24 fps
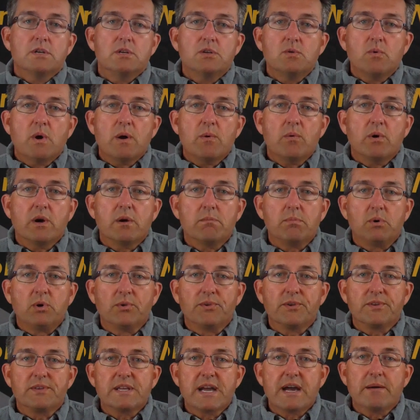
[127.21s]
do I wanna
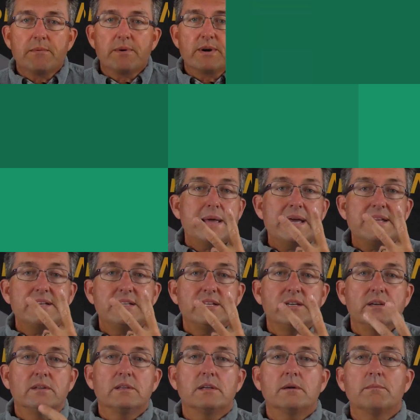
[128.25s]
bolt it down or not? Bad
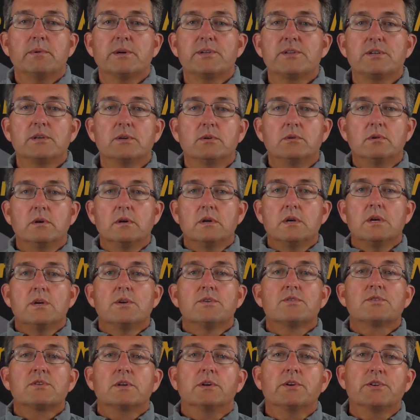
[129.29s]
deal number two,
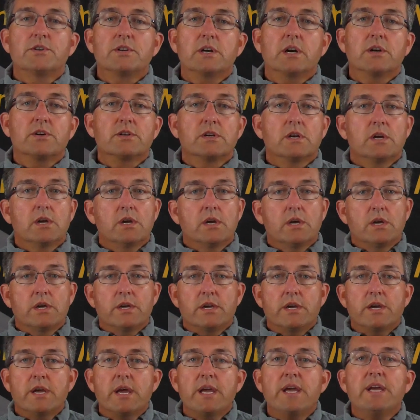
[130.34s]
surcharge.
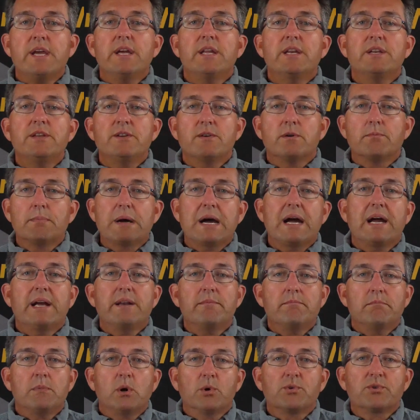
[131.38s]
In your
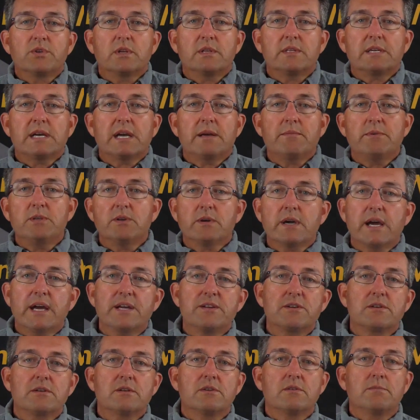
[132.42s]
mind, most of the time, you guys
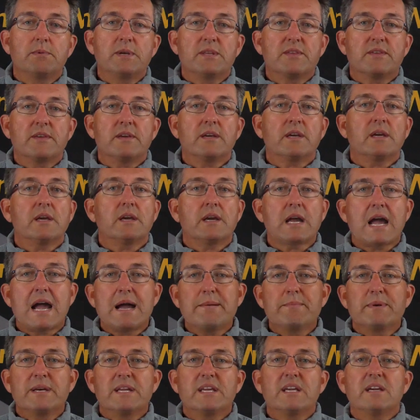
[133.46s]
should be thinking, I'm gonna